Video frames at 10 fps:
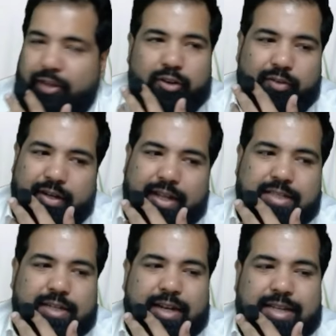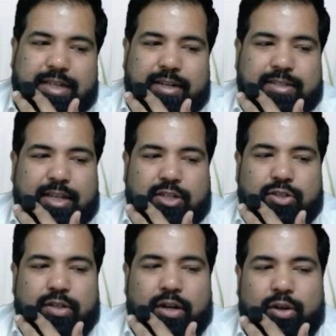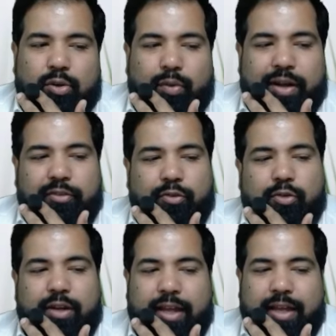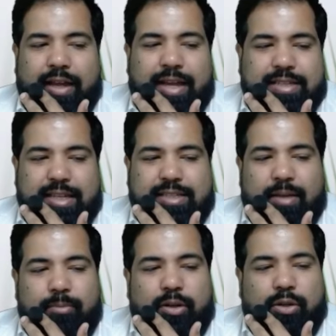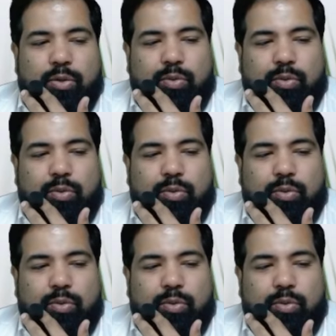everyone gets it, guys, under section 24A, guys, example,